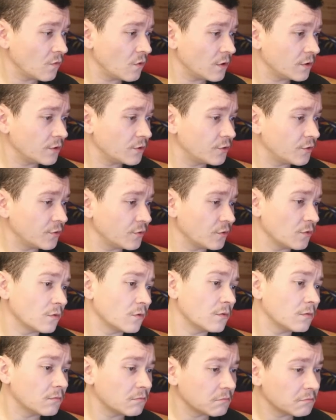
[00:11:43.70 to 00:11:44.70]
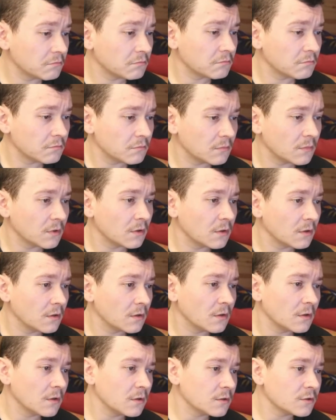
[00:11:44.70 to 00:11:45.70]
1 2.
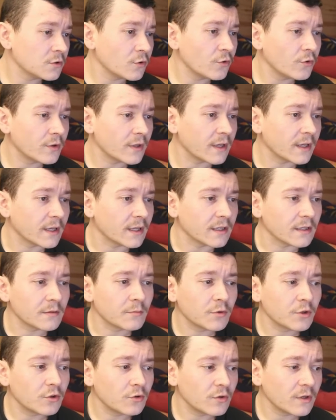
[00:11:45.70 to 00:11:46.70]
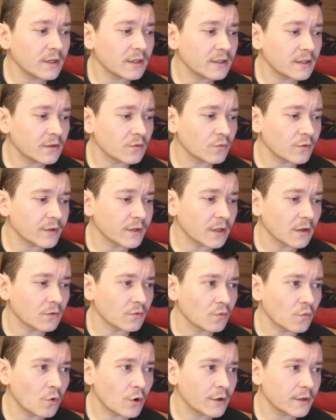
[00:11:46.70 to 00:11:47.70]
So you can get it, but you get it
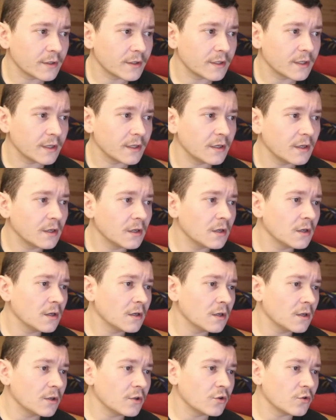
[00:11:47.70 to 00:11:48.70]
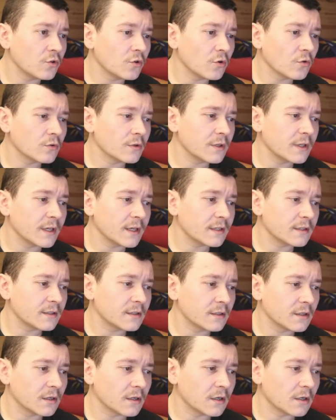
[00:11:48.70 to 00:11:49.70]
without warranty. You don't get
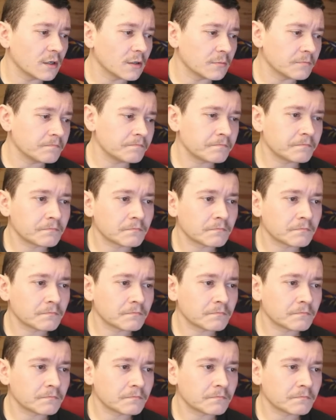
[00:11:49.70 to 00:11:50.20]
the